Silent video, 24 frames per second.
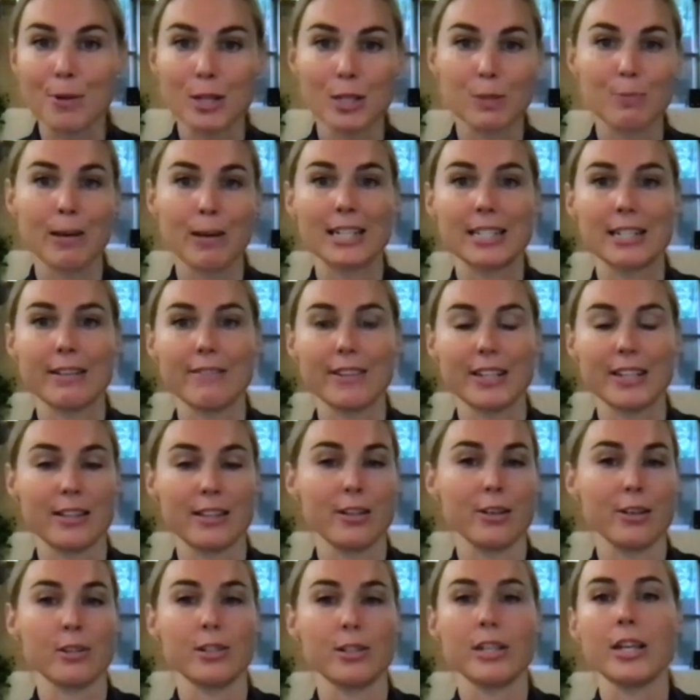that perspective,
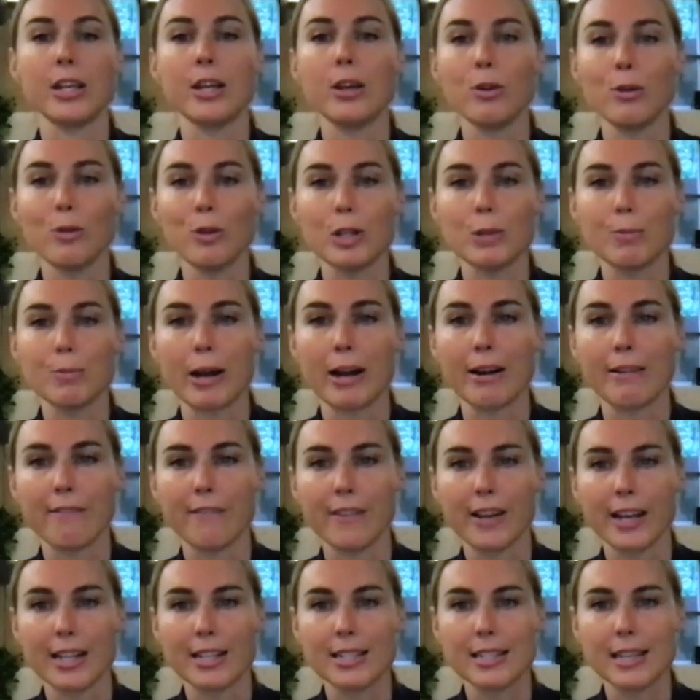it, there's huge
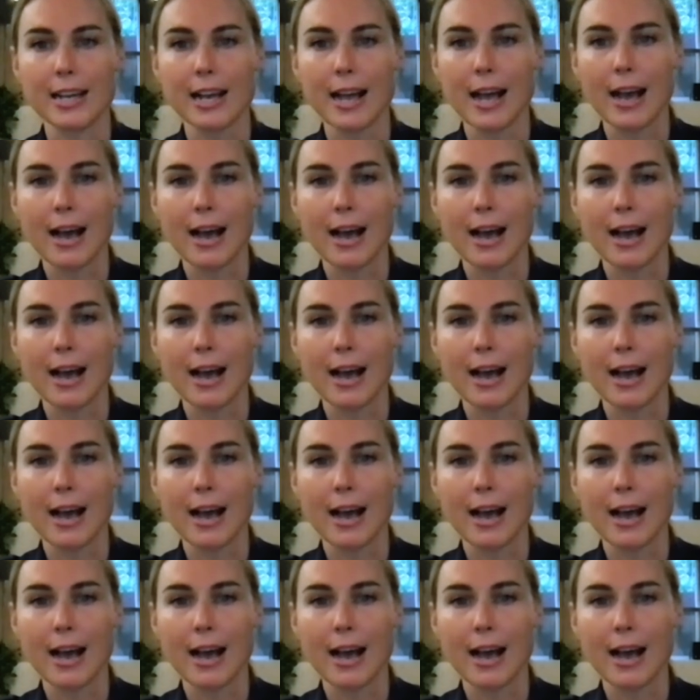benefits.